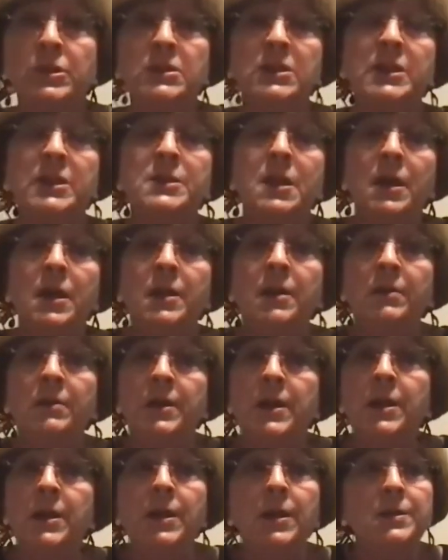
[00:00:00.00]
the lid cutter
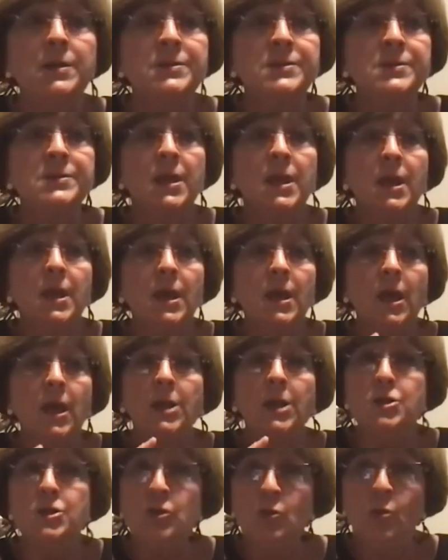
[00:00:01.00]
is
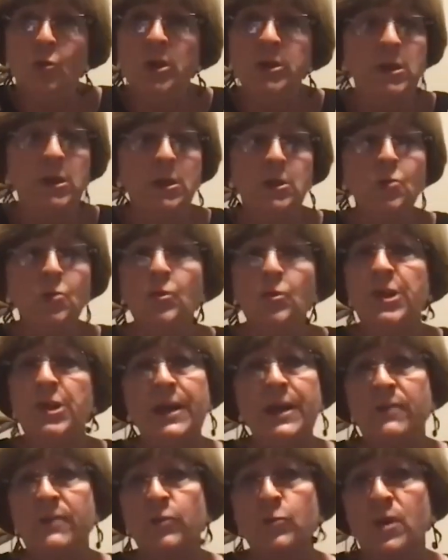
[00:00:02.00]
a new one, you will
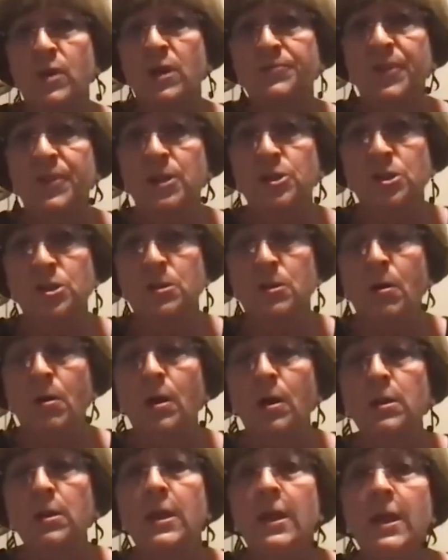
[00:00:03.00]
not have a rough edge at
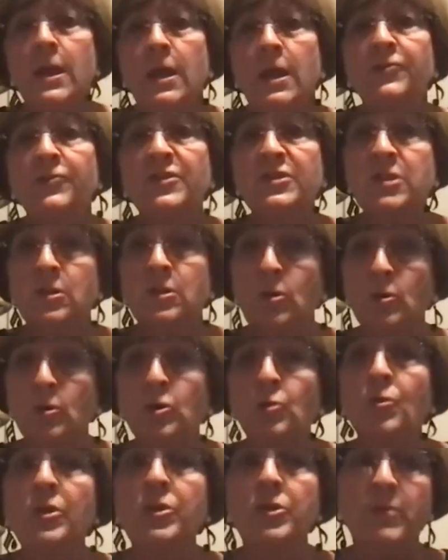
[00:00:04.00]
all. If it's an
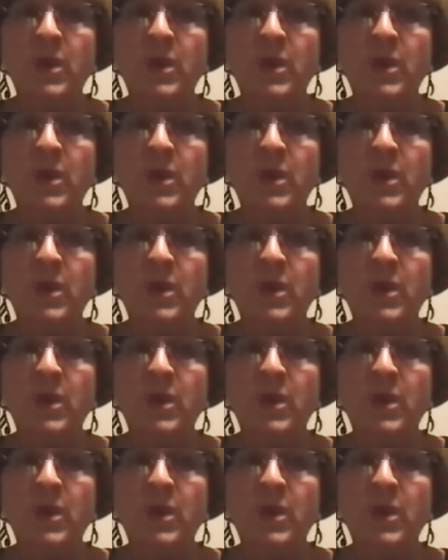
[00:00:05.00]
older one,